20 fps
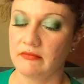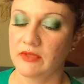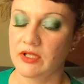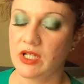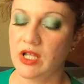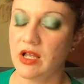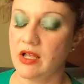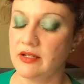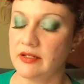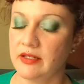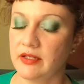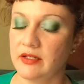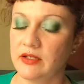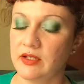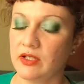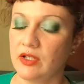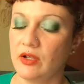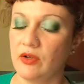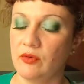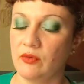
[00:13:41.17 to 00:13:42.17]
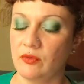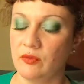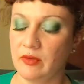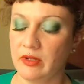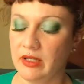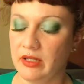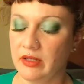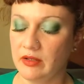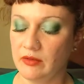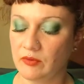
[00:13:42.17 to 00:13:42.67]
cause it to go
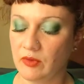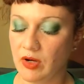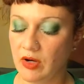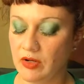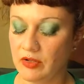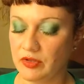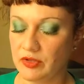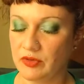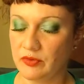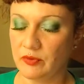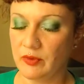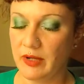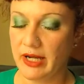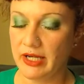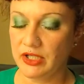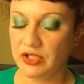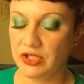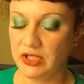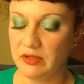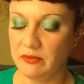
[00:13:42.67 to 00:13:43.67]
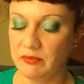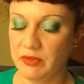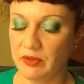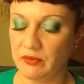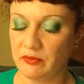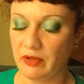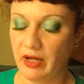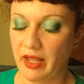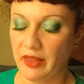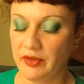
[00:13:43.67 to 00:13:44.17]
in the wrong direction,
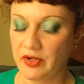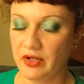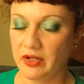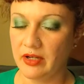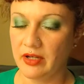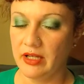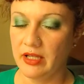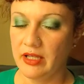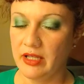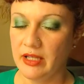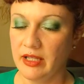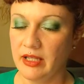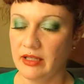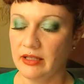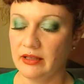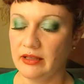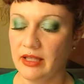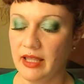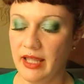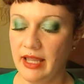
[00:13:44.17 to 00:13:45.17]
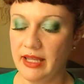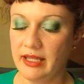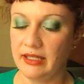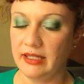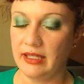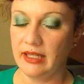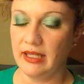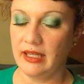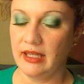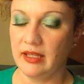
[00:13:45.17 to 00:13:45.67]
but rather like
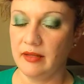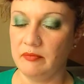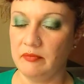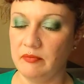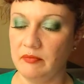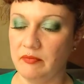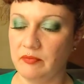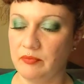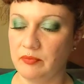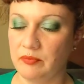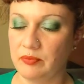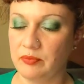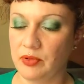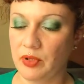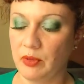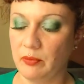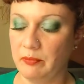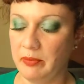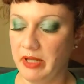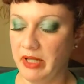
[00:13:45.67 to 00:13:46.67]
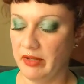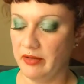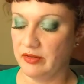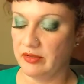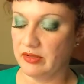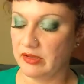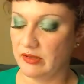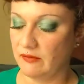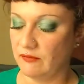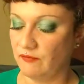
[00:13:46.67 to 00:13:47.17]
it
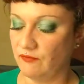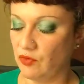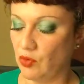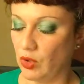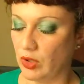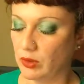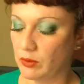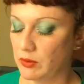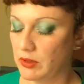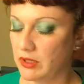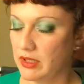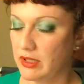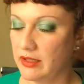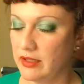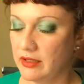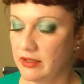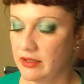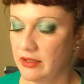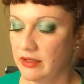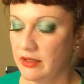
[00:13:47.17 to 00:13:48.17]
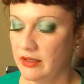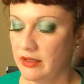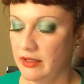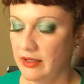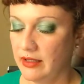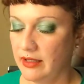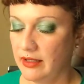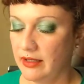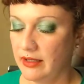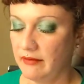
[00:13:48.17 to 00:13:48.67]
propels forward,
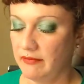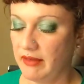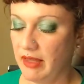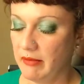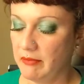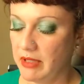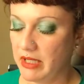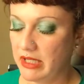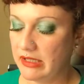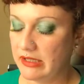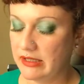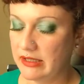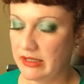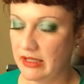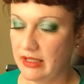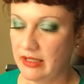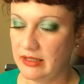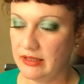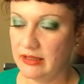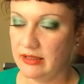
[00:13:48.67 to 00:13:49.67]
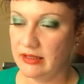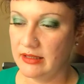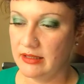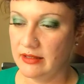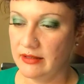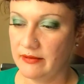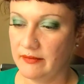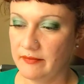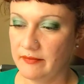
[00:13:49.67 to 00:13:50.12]
if that makes sense.